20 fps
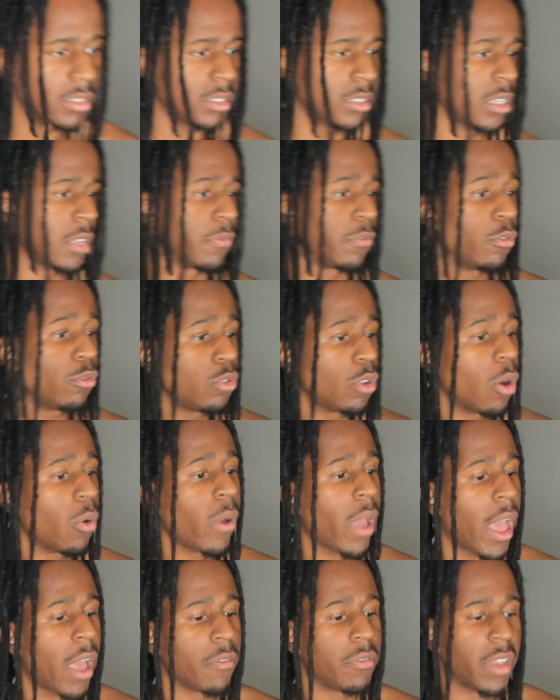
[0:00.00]
If you don't
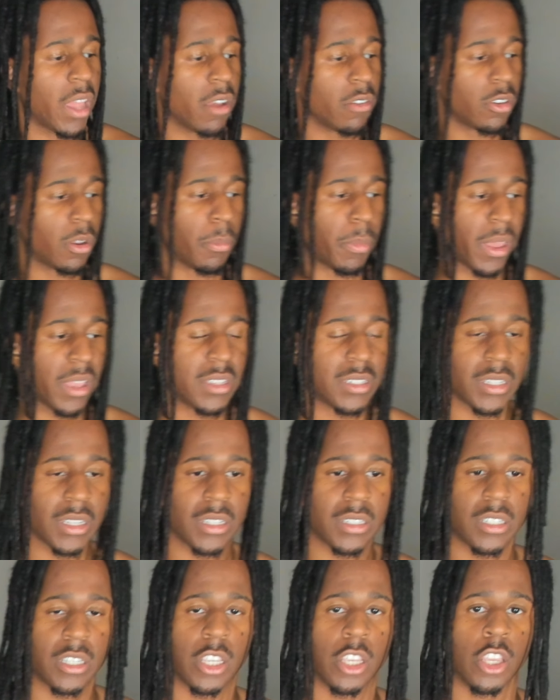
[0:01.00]
have down to
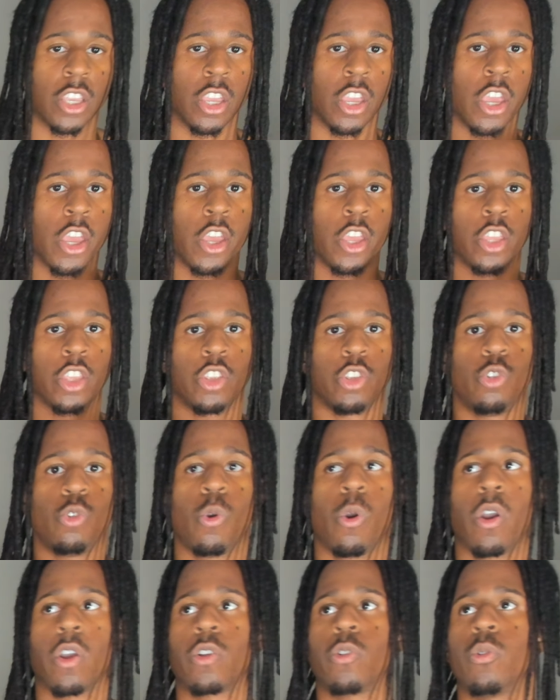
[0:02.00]
basics, you
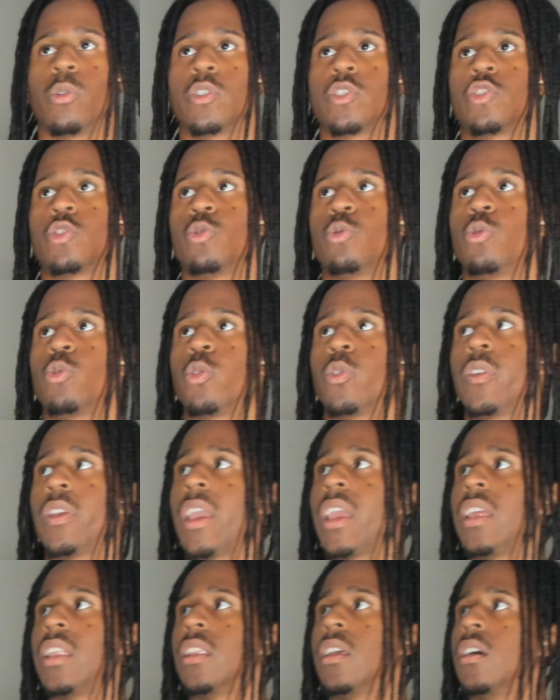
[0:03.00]
are going to
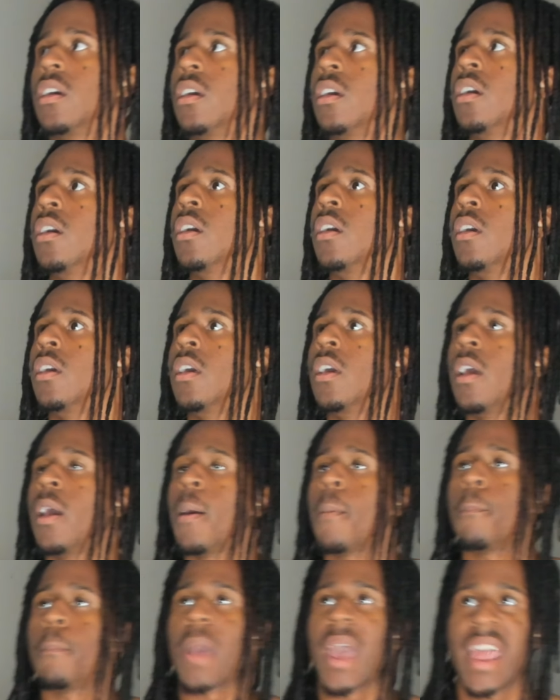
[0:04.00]
create
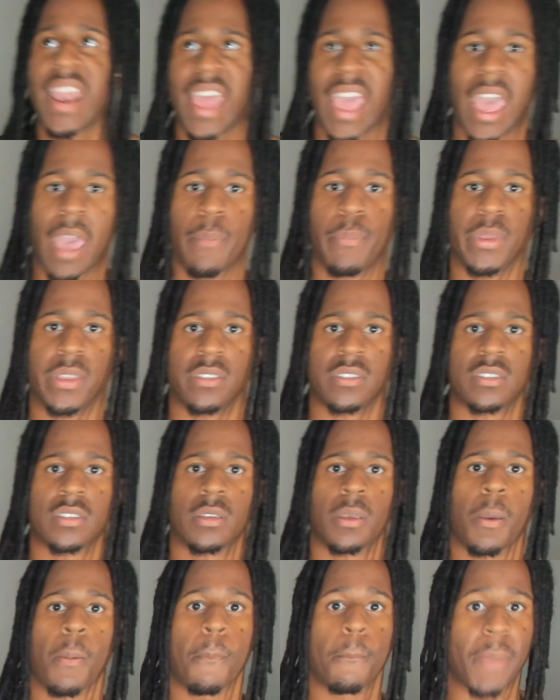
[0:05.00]
bad habits,
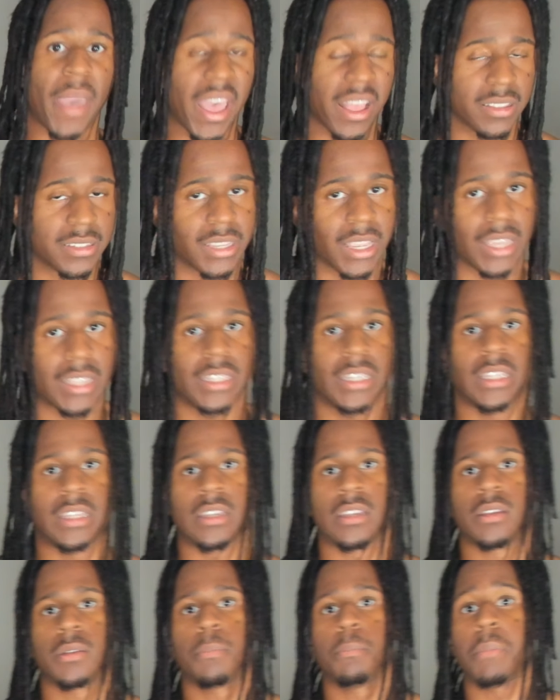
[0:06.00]
bad technique,
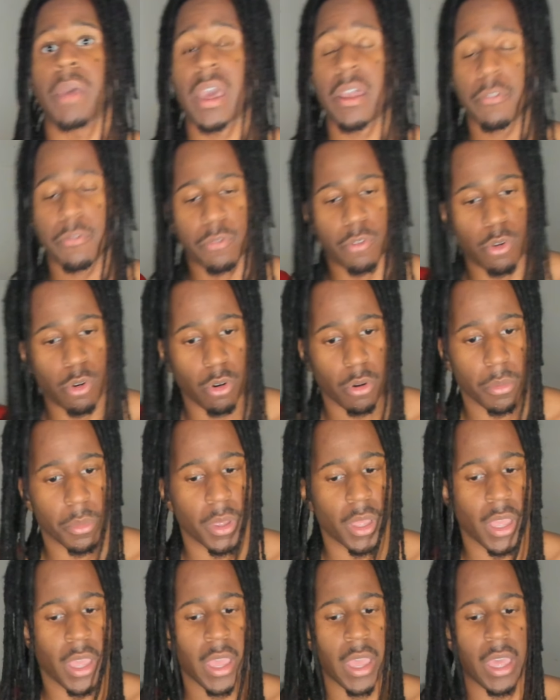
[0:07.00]
bad form,
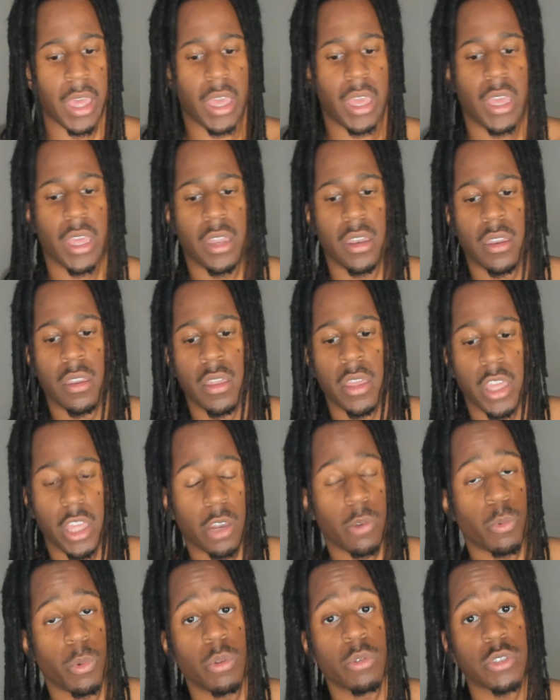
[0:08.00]
and it
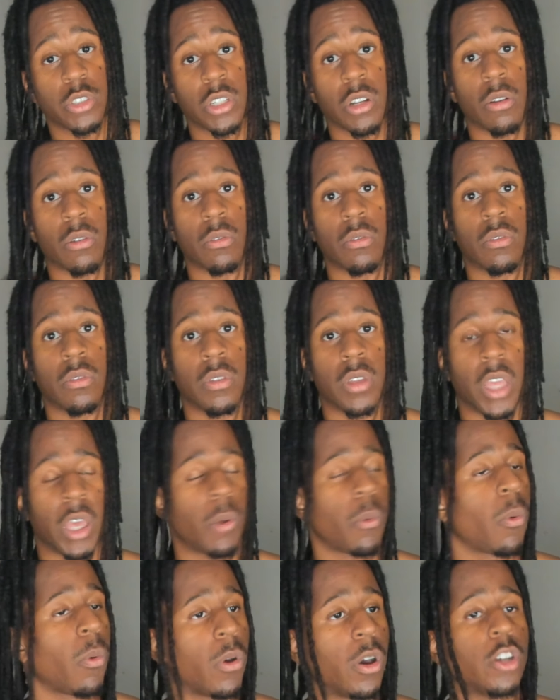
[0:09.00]
will show. It
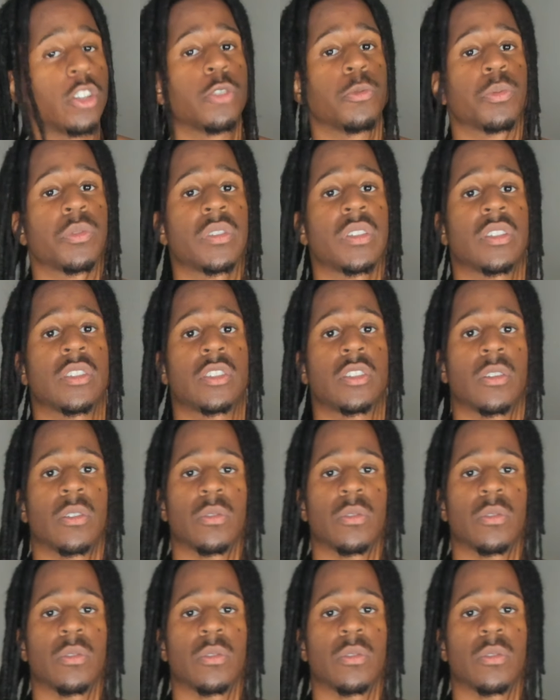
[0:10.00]
will 100% show.